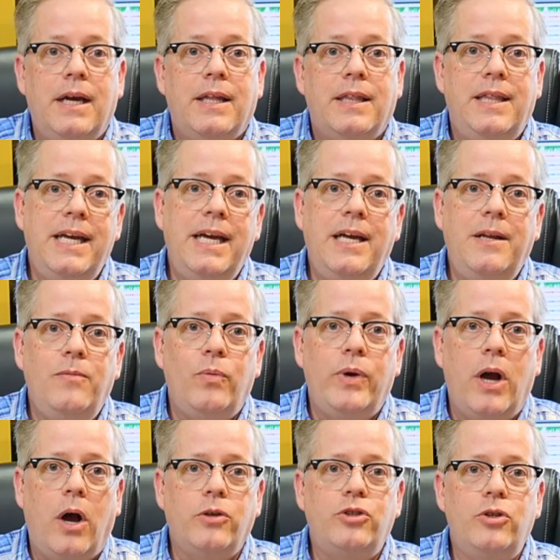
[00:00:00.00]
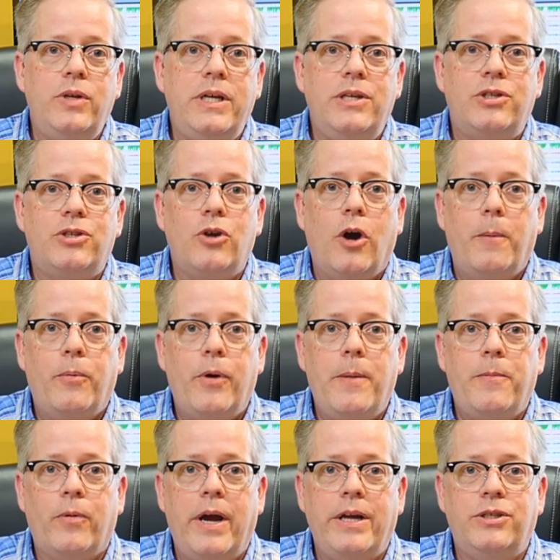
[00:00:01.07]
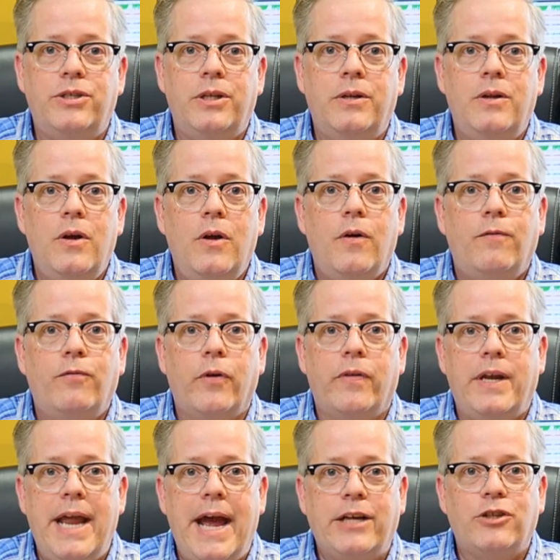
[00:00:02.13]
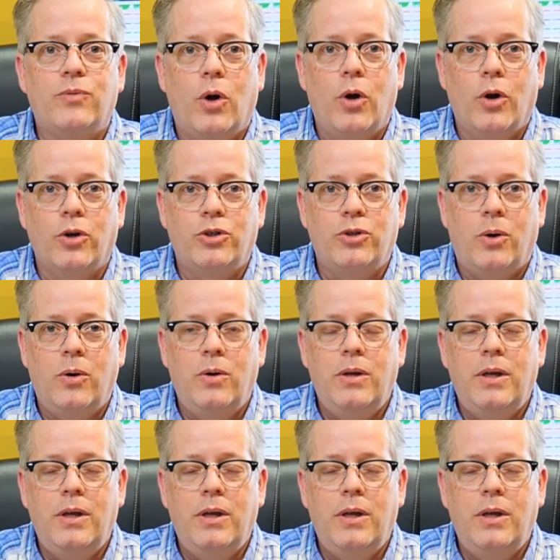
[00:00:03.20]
Then we also need to start preparation for the next rehearsal.